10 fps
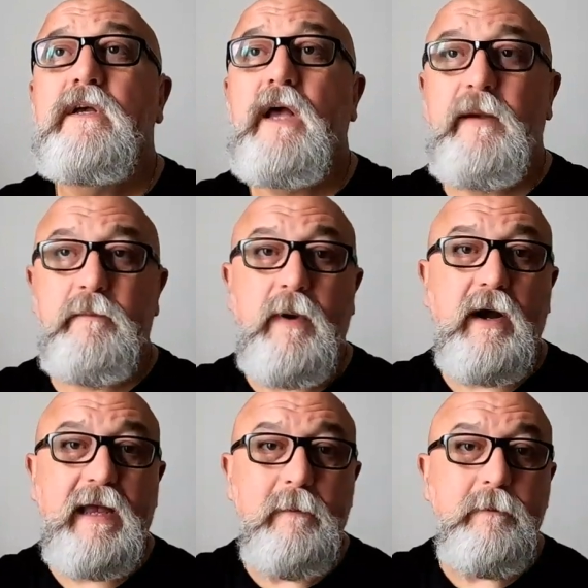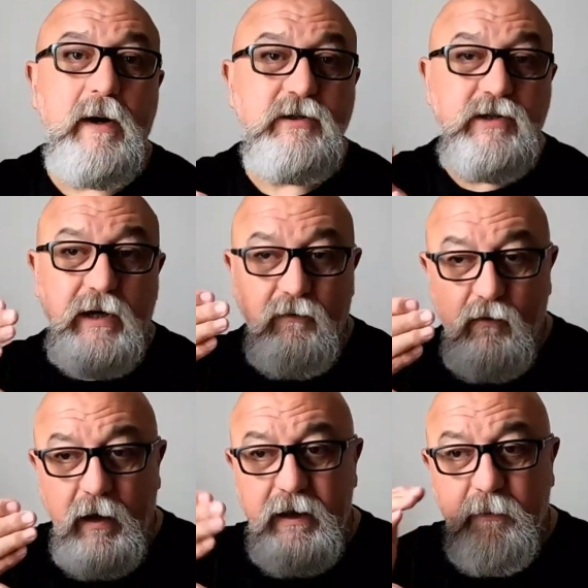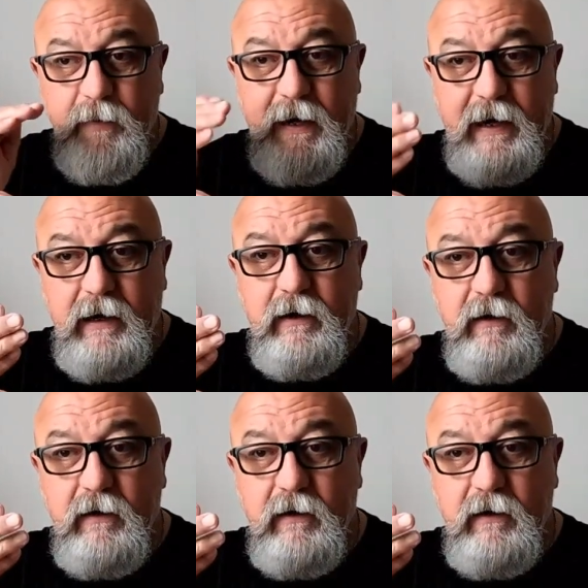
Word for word: it, I get bunching right at the back